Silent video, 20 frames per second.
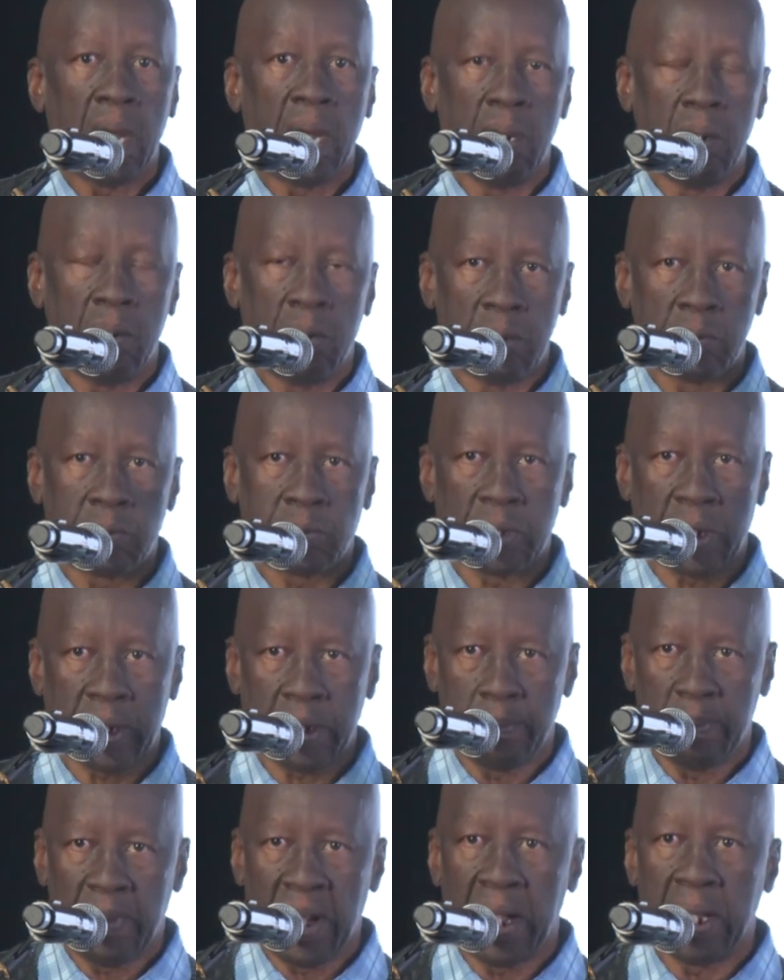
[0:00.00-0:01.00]
I also
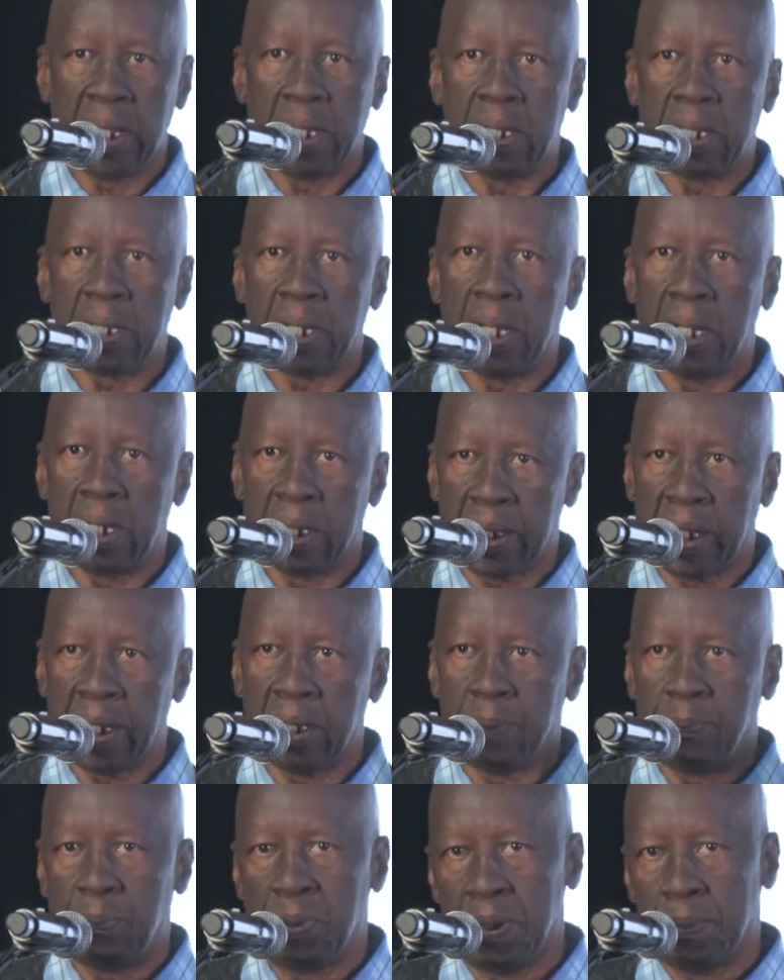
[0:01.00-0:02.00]
remind
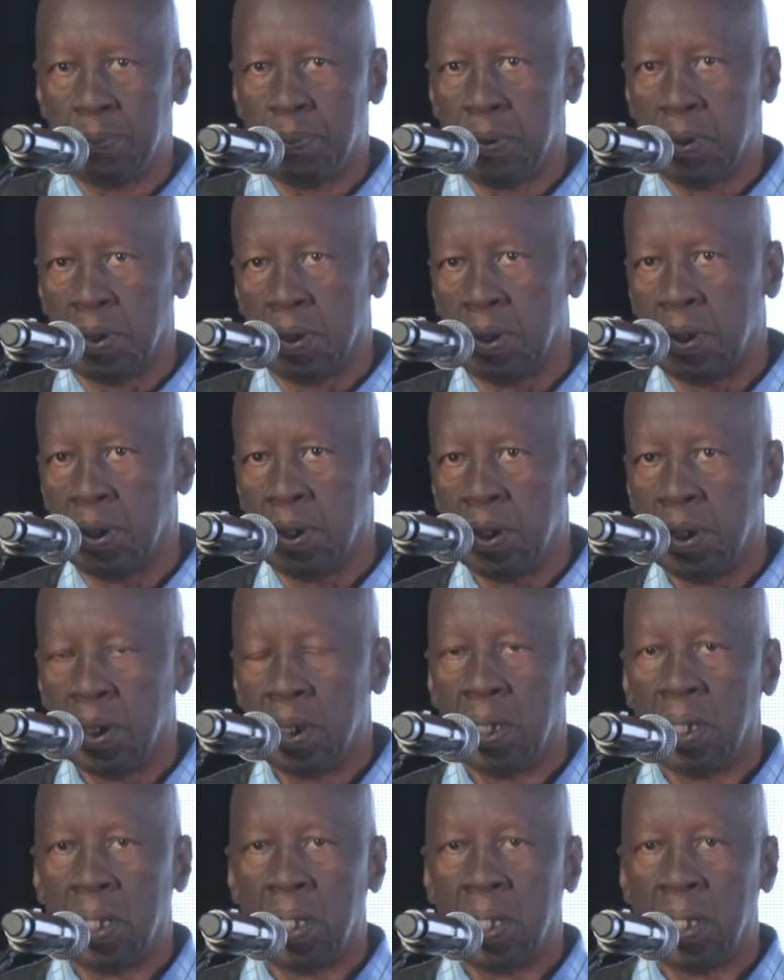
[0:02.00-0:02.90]
elderly people